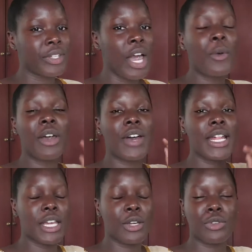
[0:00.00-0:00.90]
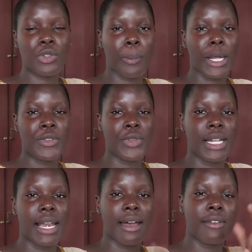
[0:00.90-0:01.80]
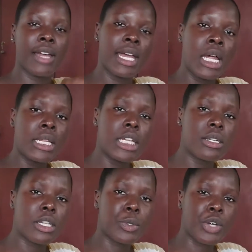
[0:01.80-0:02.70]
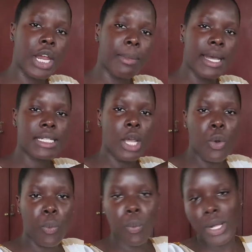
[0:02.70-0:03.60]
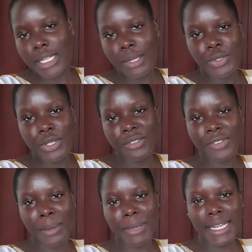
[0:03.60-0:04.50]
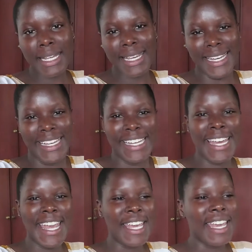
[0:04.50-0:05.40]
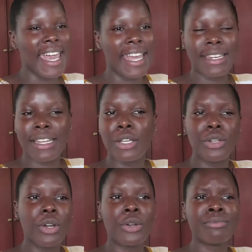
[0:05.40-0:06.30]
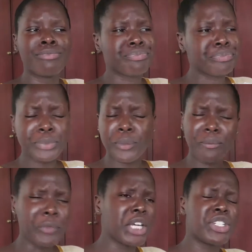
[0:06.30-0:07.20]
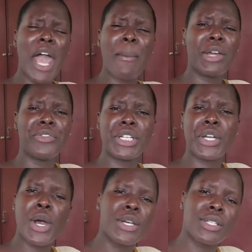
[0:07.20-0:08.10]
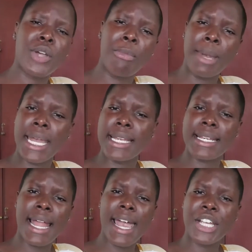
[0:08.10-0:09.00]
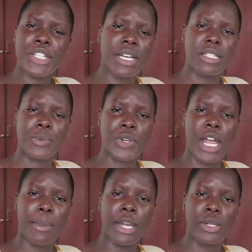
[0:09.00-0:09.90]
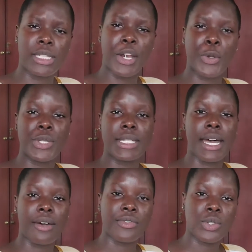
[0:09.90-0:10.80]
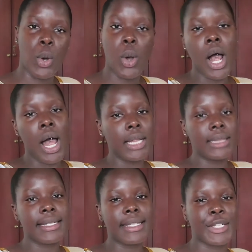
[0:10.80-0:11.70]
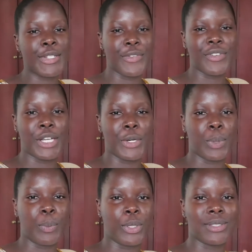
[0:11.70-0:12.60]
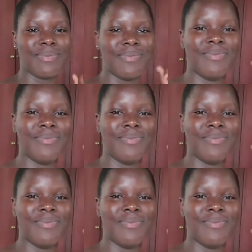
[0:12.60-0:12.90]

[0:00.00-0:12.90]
However, thank you so much for the love. The new subscribers, welcome to the family. And you know, share my videos, comment, like, share, subscribe, and all that good stuff. So let's get to the video, people.